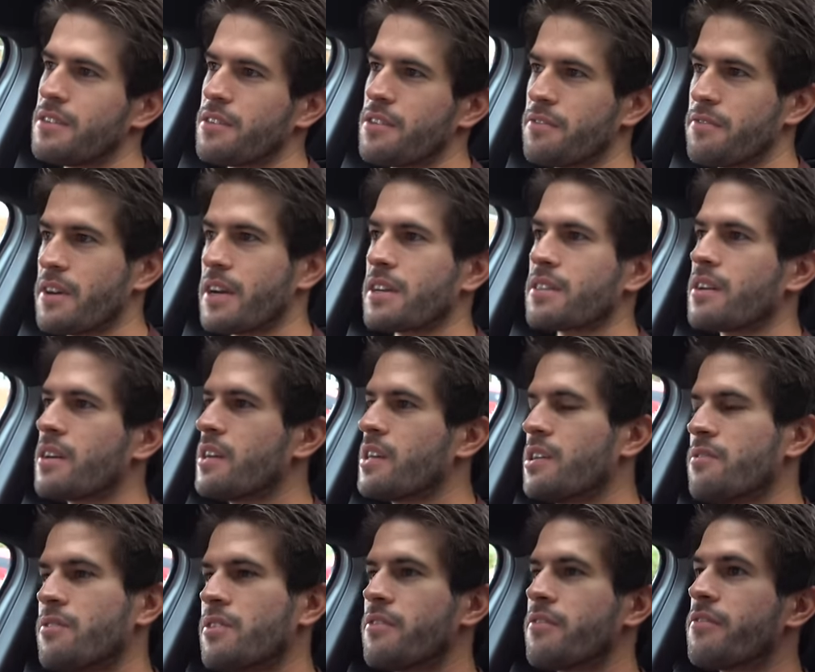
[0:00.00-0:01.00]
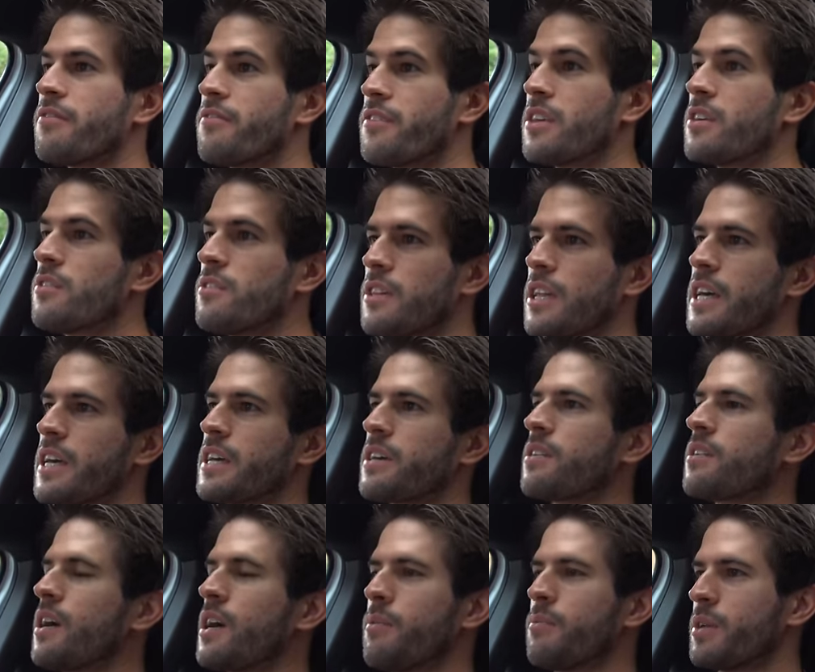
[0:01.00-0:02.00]
the fact that I even feel like
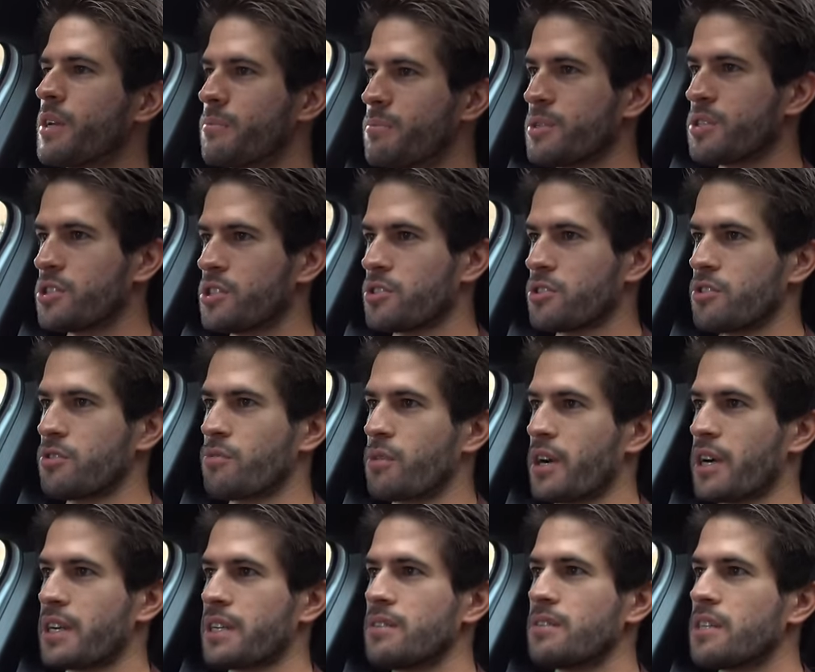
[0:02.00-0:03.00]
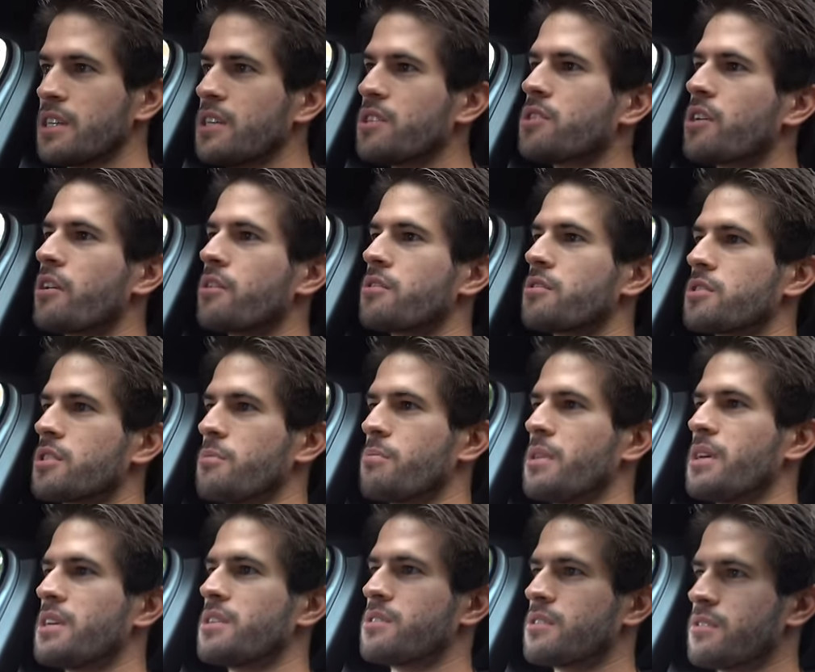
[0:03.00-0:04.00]
I'm in a position where I can teach others to
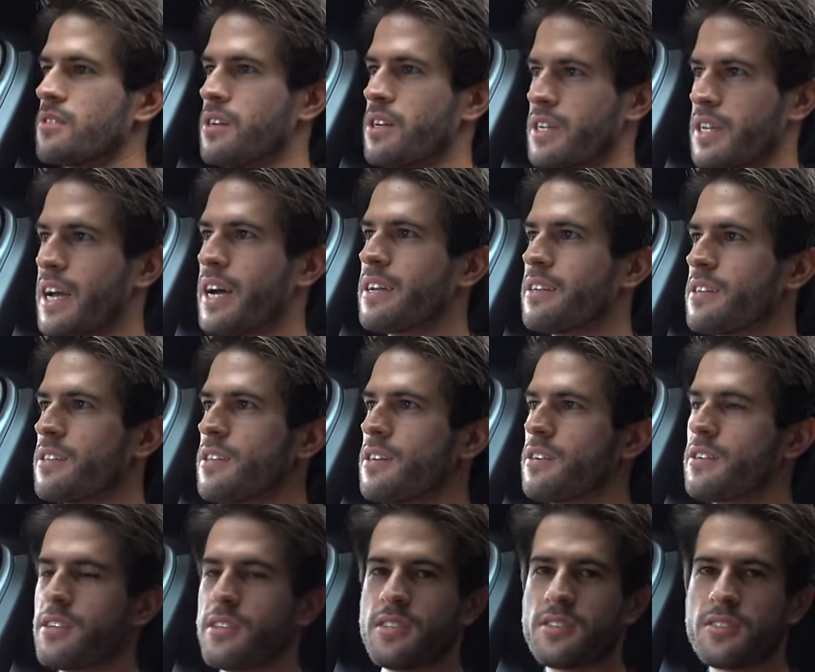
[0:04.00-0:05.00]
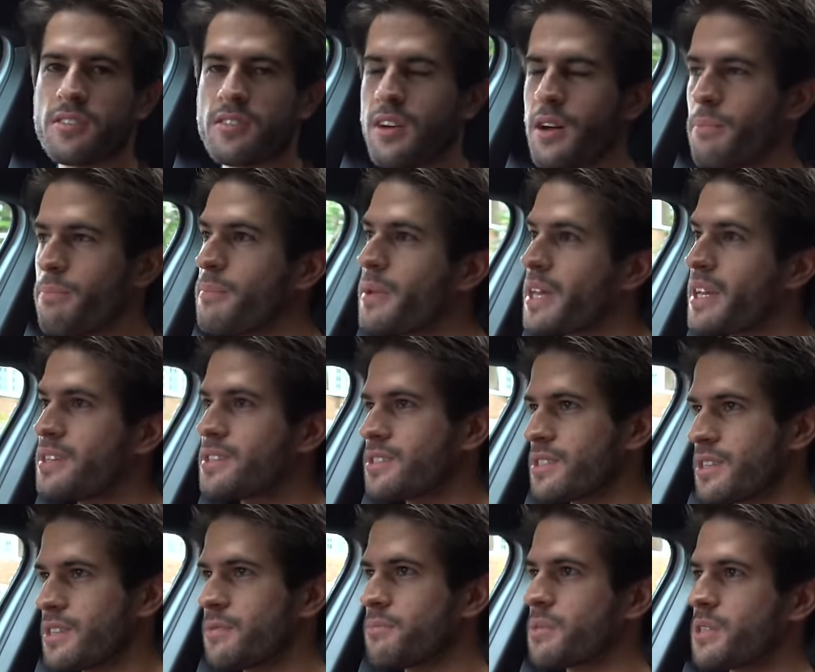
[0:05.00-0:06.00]
place a cannula is amazing